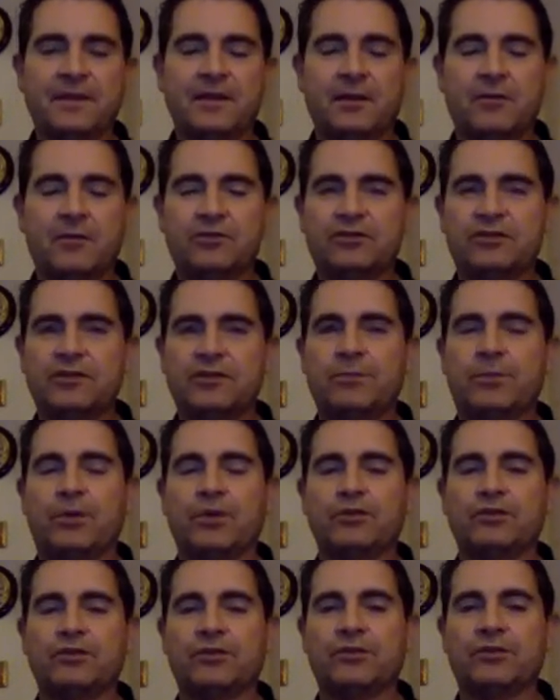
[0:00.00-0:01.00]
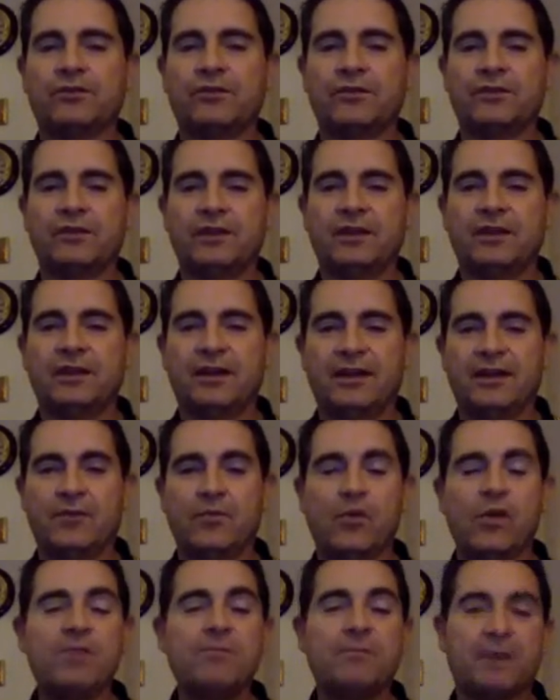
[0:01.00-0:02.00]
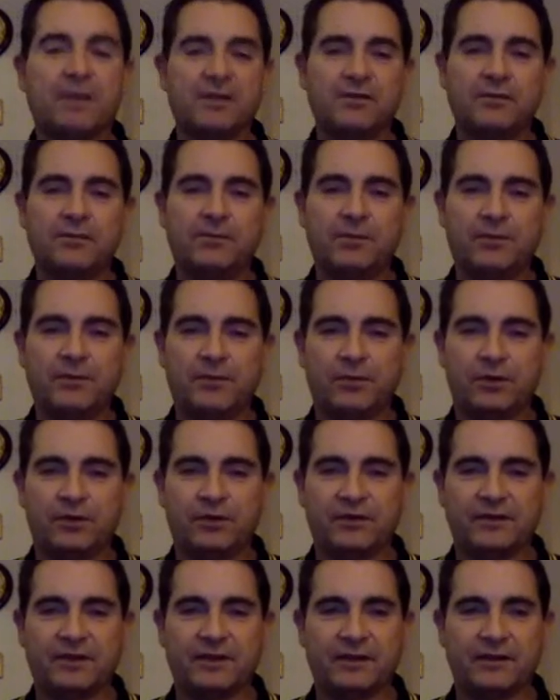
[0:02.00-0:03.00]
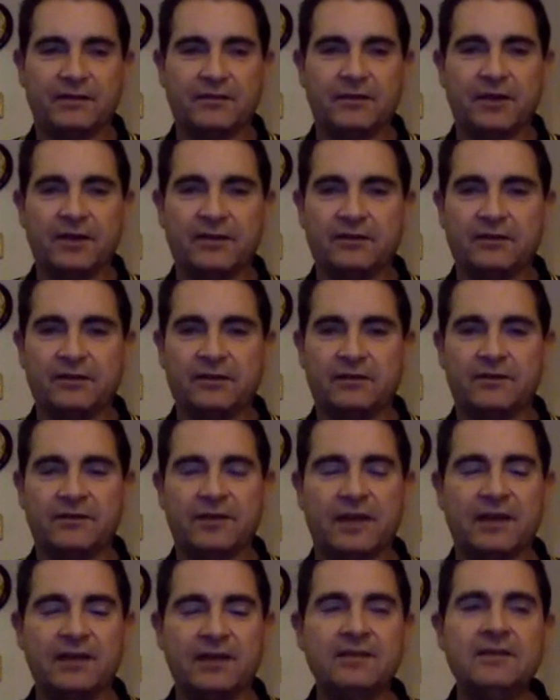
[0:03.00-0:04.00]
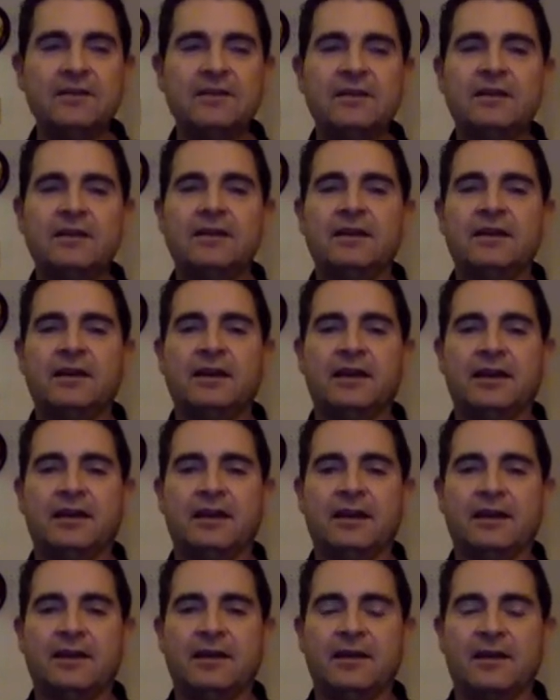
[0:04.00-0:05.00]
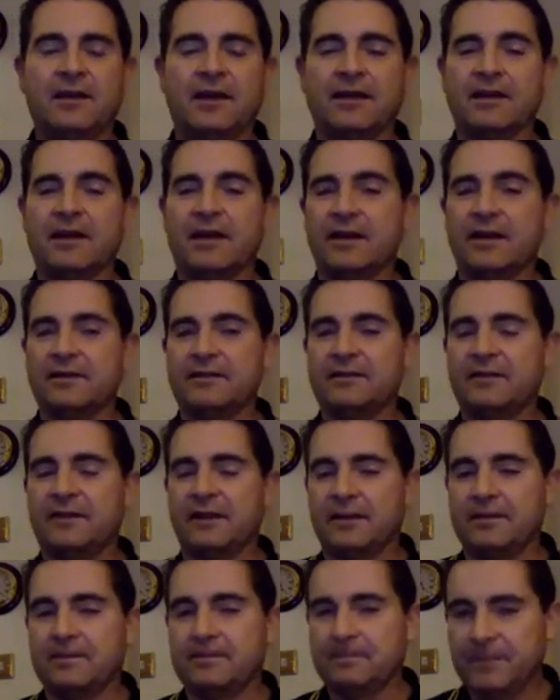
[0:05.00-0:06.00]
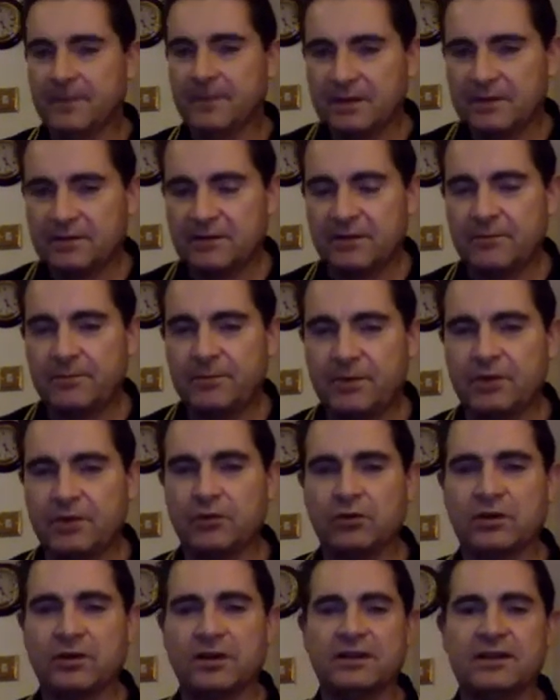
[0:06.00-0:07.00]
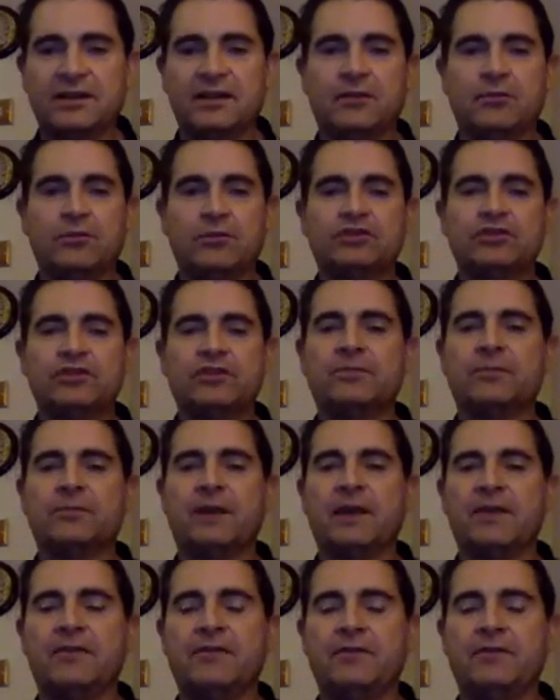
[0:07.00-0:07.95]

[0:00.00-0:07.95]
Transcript: was just bottled 1 month before its anniversary of nine. And that's a typical Kalila, which is my